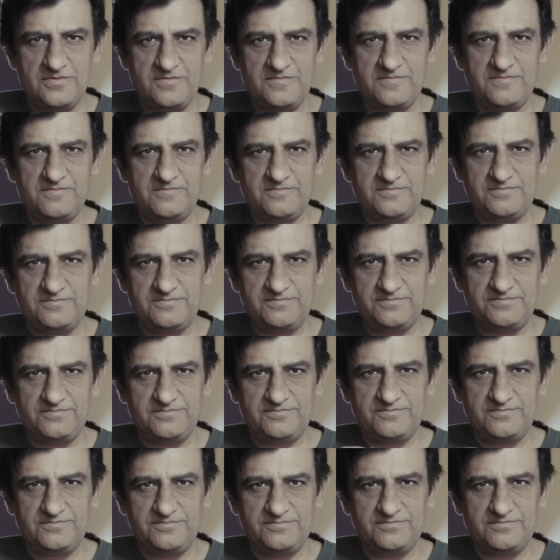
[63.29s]

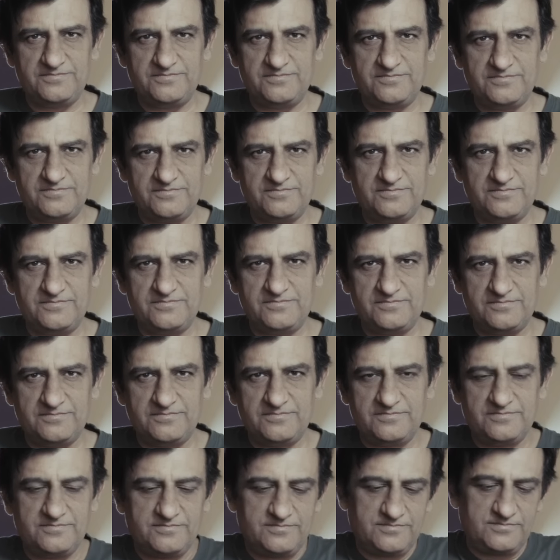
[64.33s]

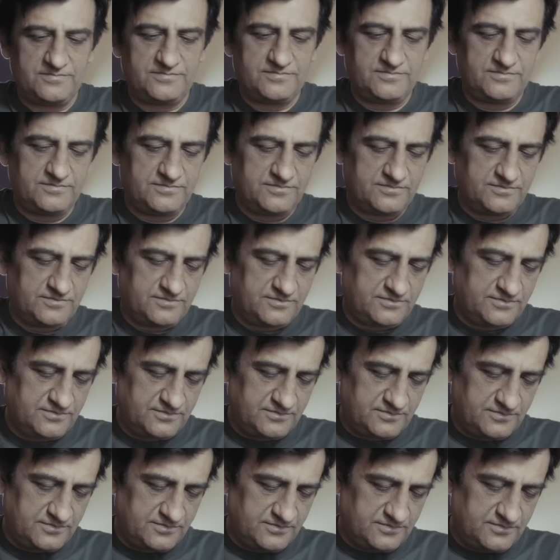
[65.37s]

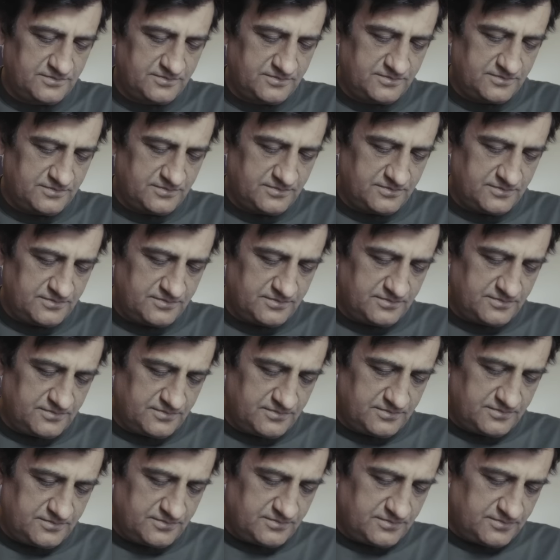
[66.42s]

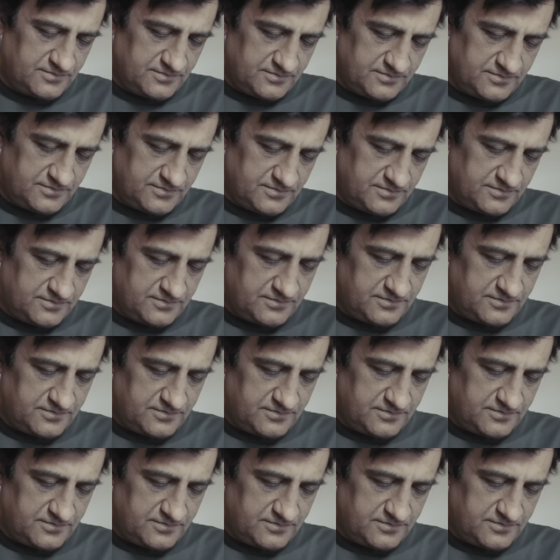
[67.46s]
[no speech]